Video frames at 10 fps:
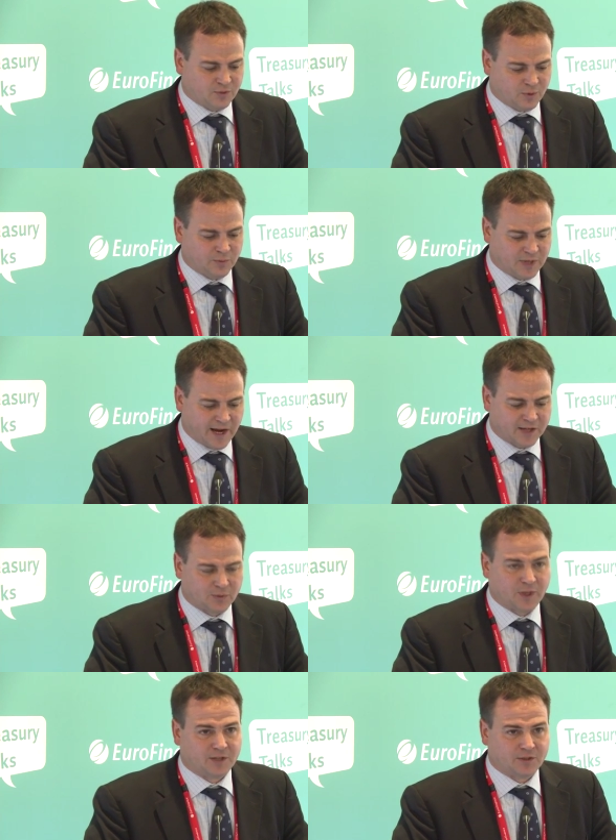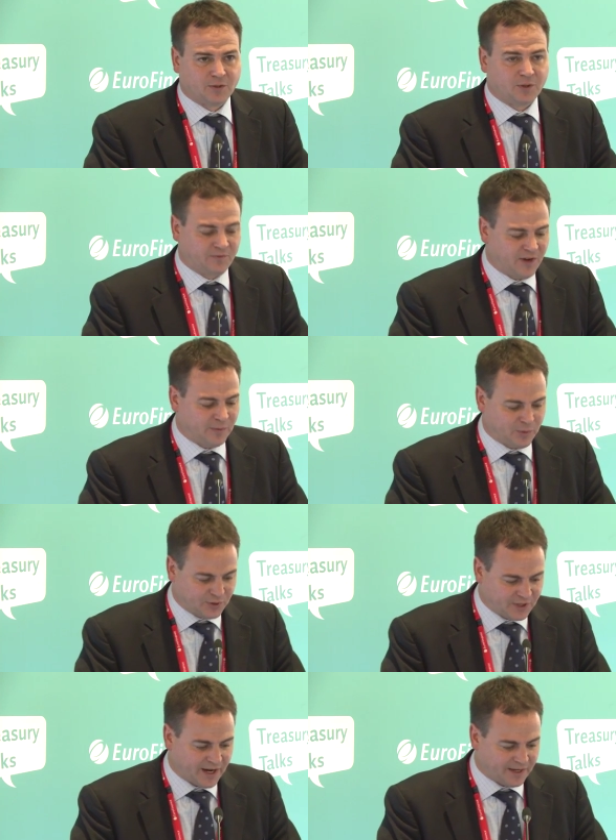group tax rate is
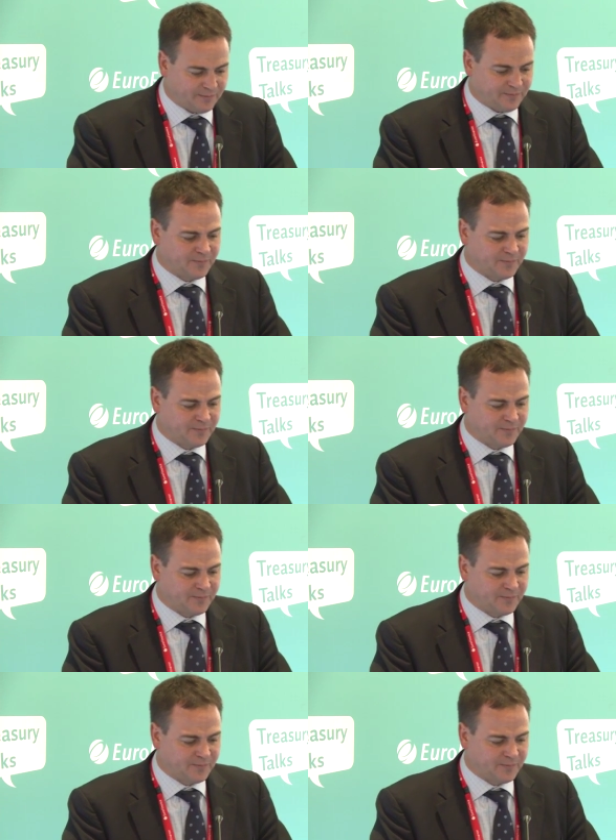35%.